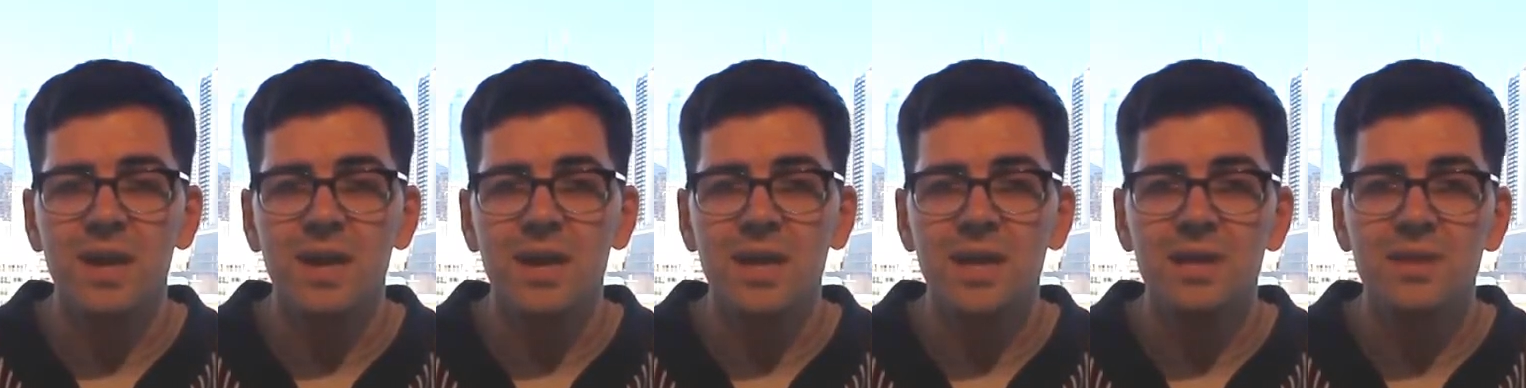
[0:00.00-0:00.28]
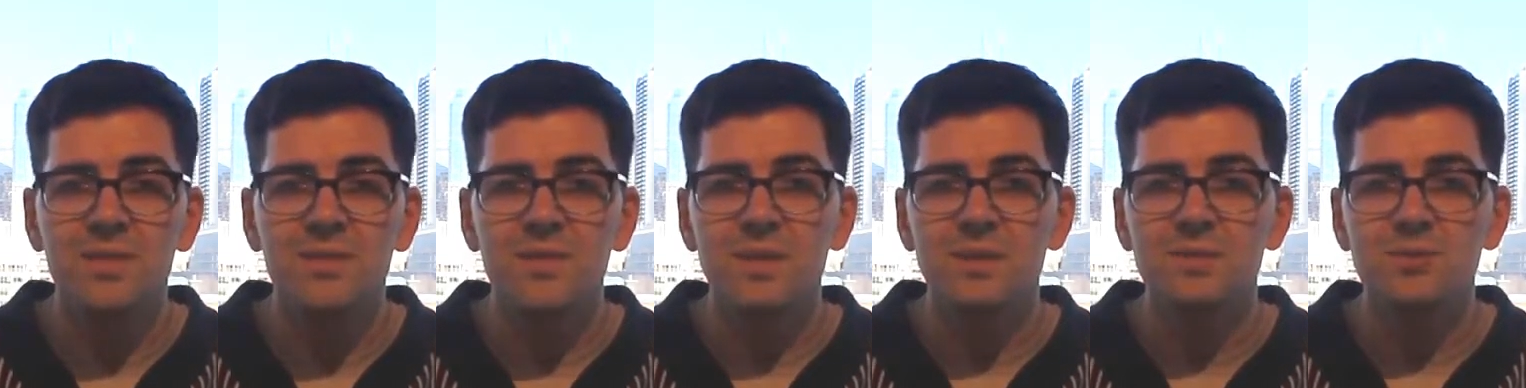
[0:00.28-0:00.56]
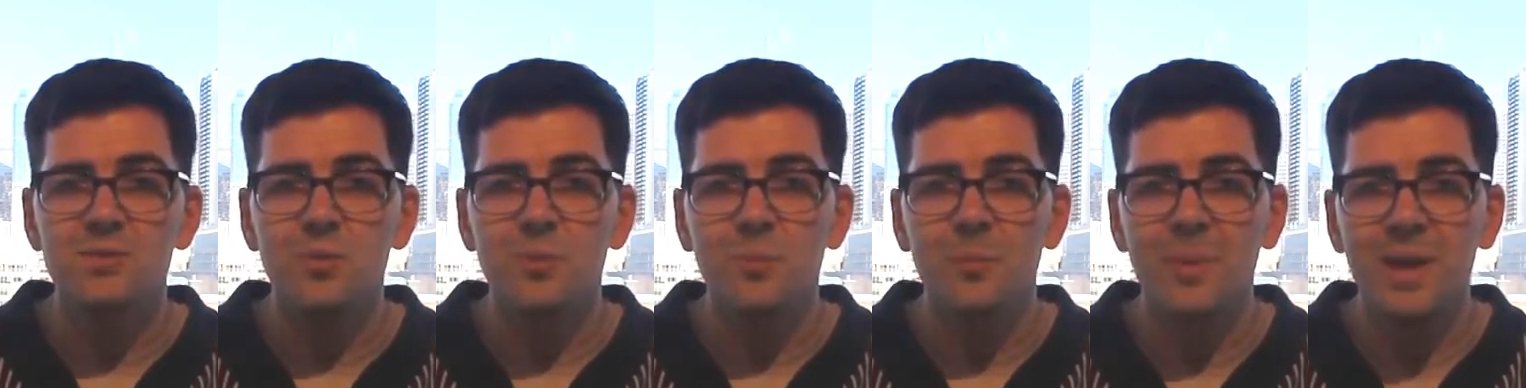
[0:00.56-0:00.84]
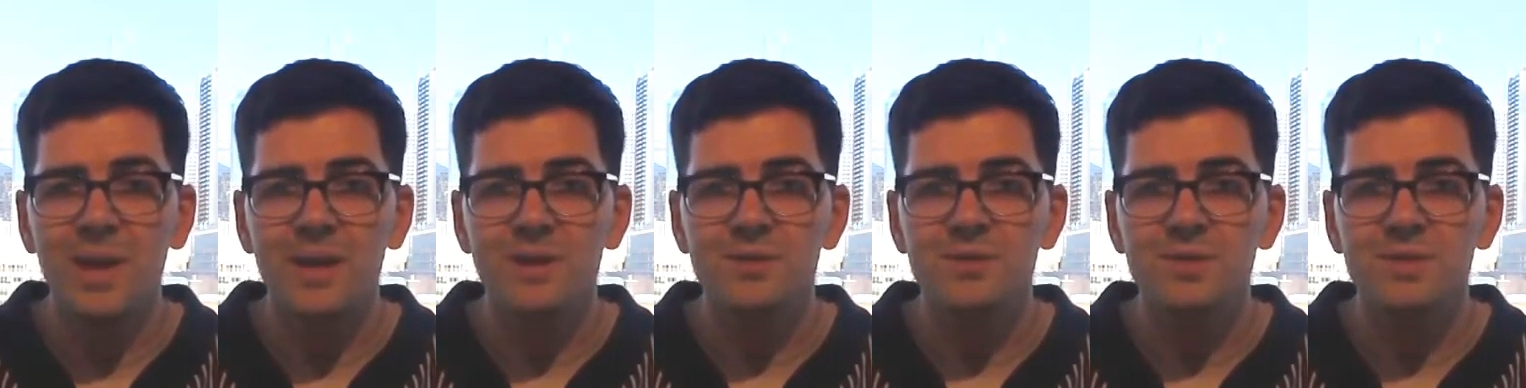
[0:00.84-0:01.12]
Individual
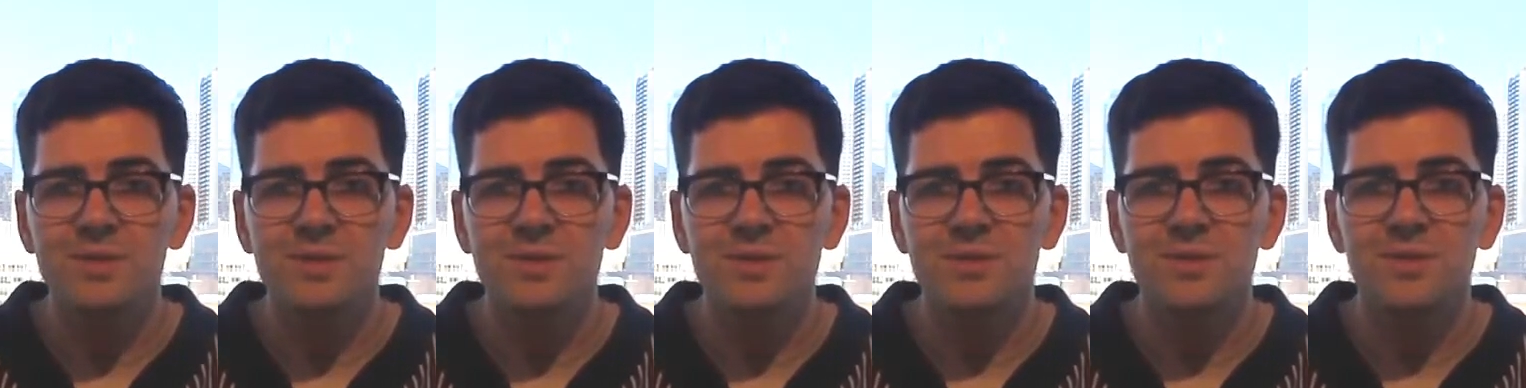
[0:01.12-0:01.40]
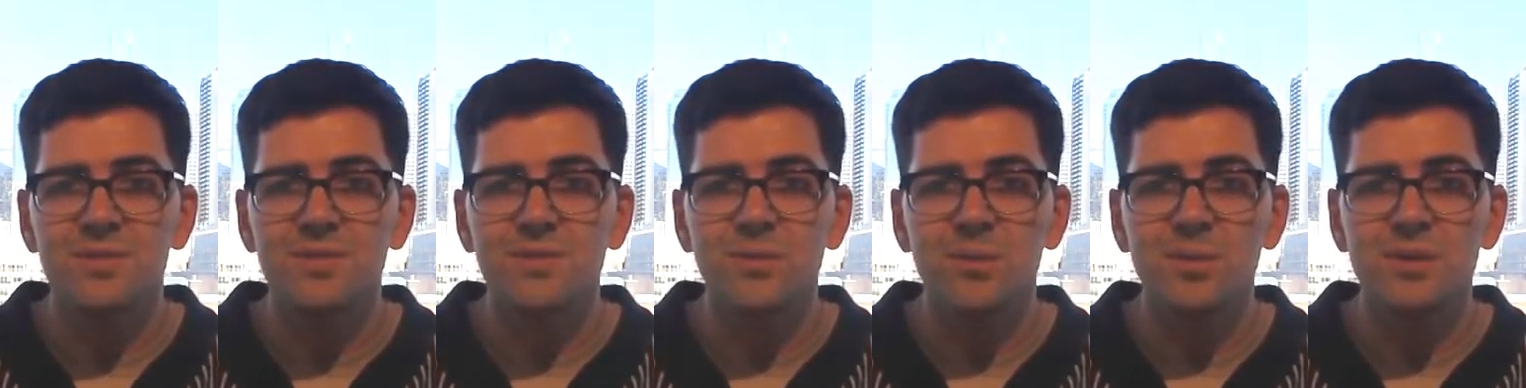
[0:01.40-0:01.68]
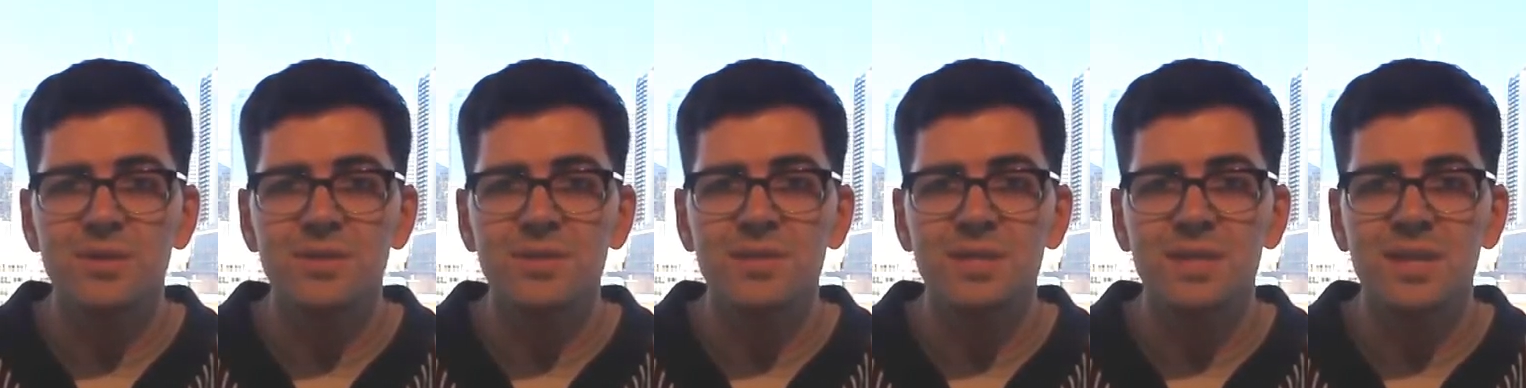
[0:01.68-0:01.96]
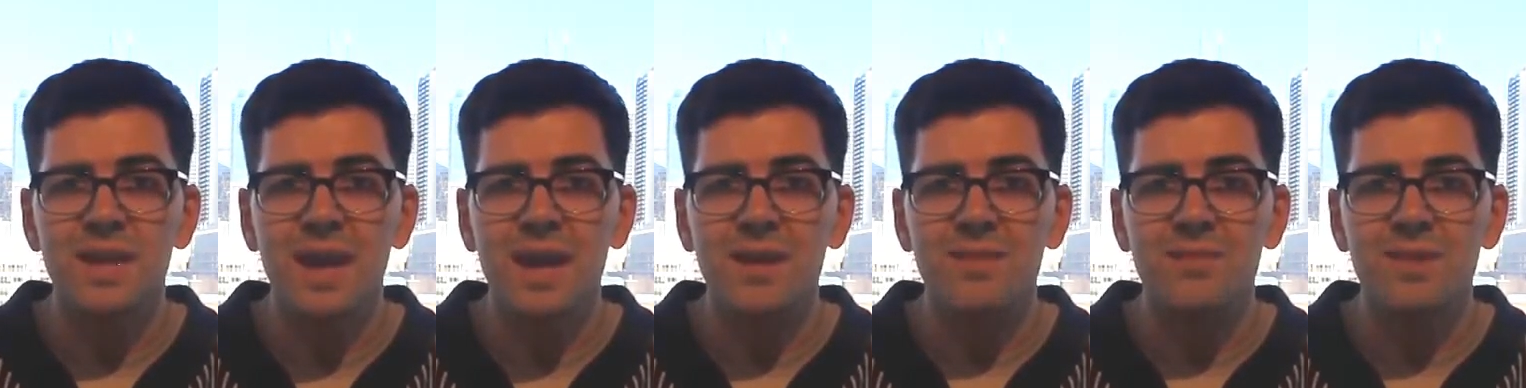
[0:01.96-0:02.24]
patients are forced to
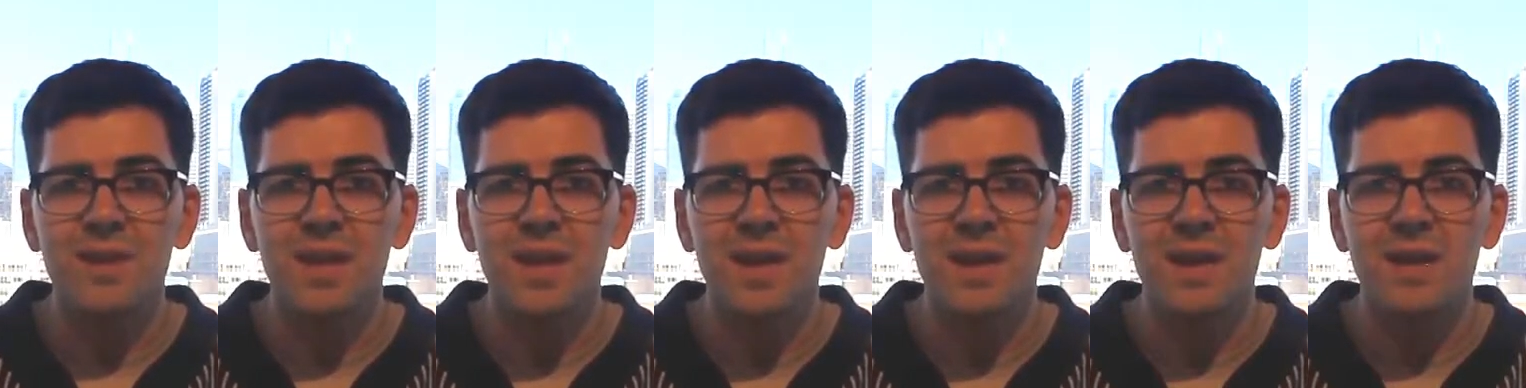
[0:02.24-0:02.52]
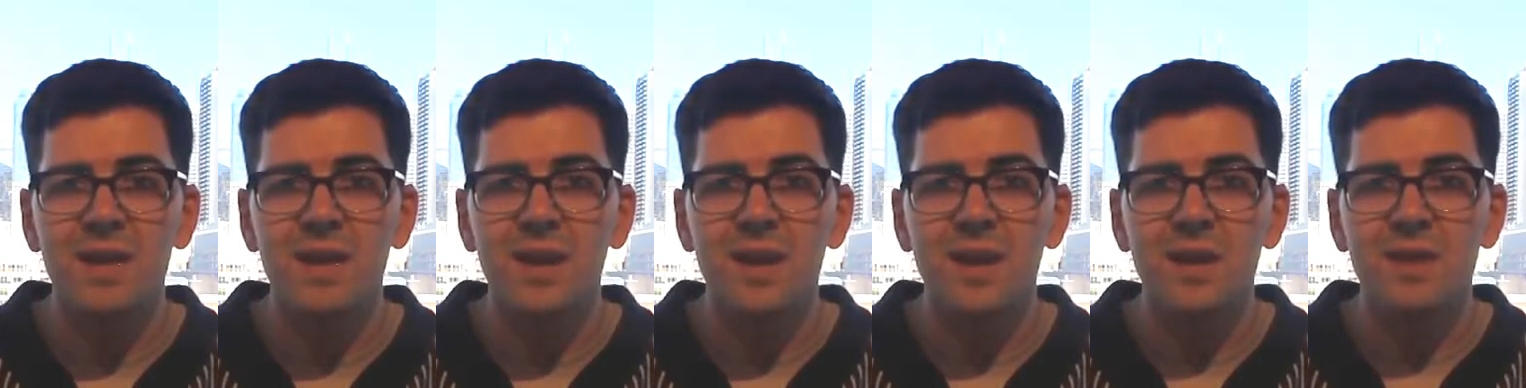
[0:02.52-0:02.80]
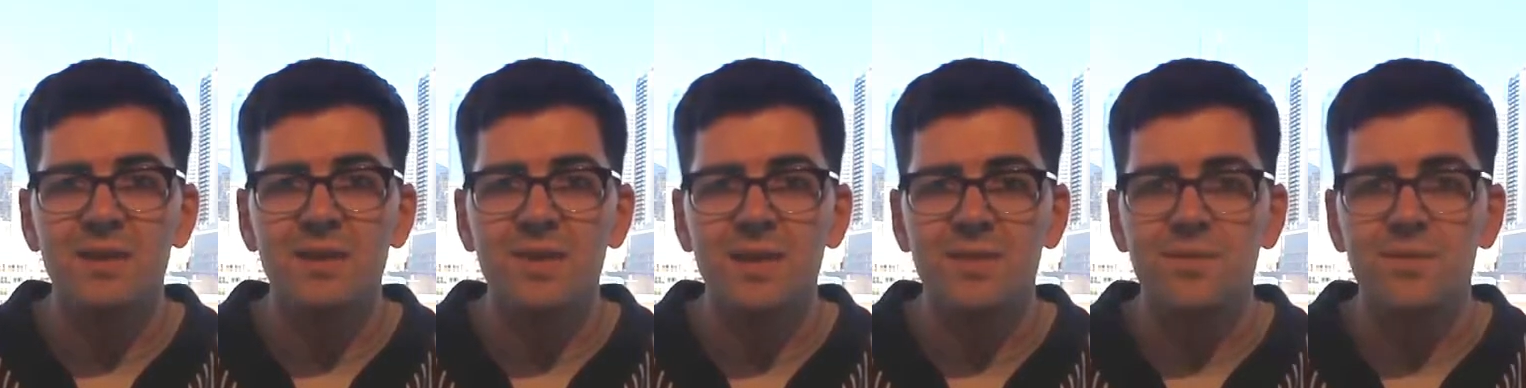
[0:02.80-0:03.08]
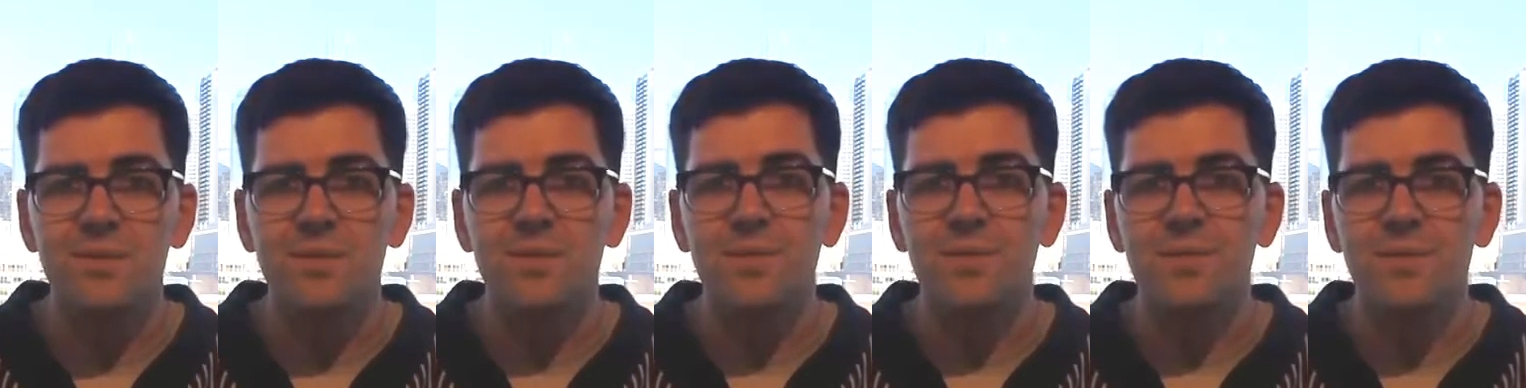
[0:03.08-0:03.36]
navigate
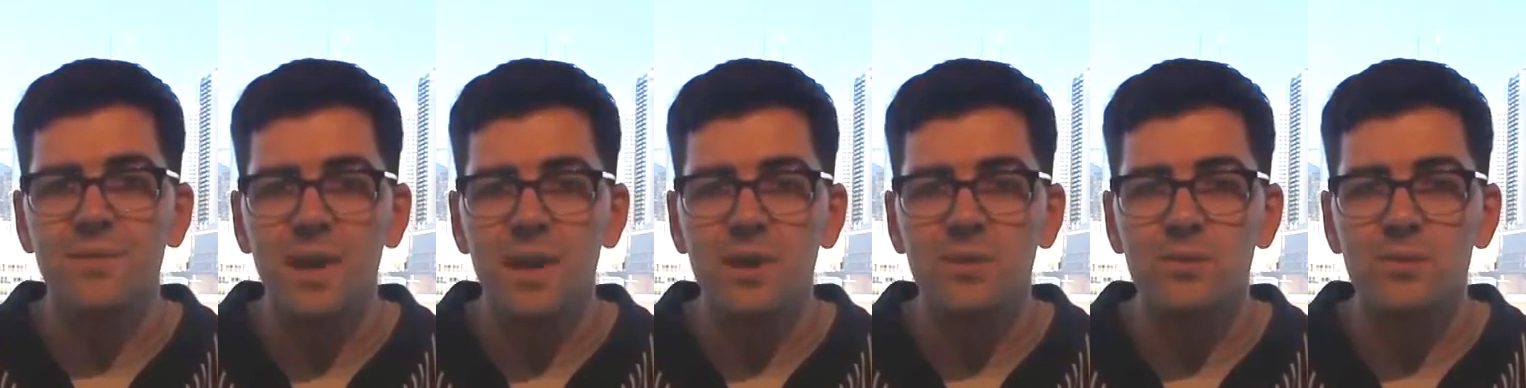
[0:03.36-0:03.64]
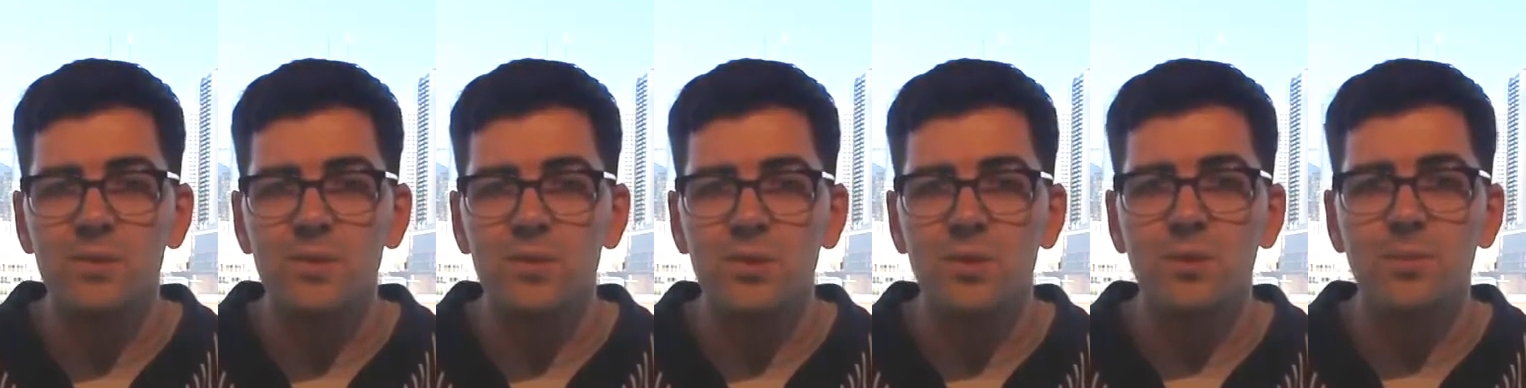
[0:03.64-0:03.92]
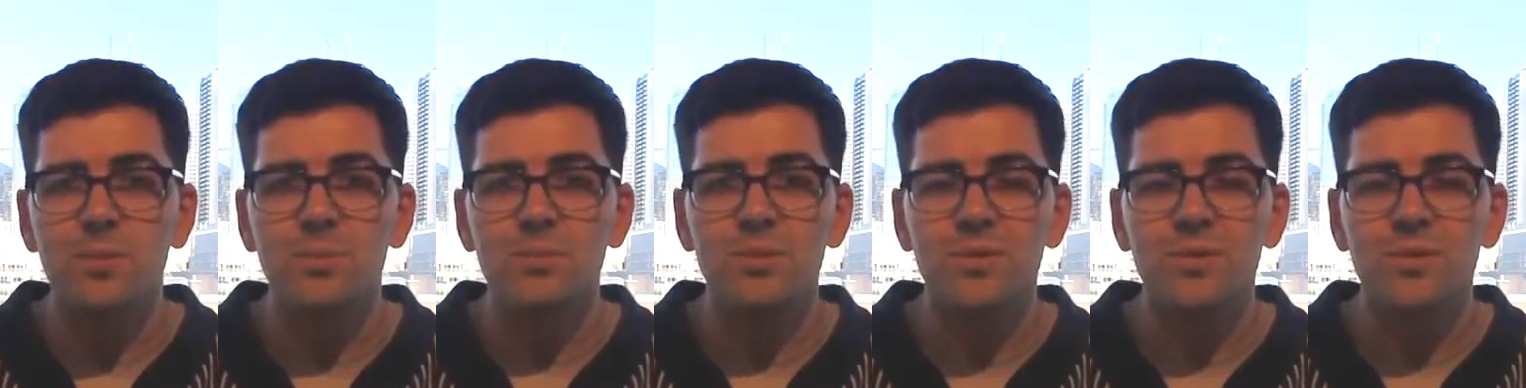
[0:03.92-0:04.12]
different federal,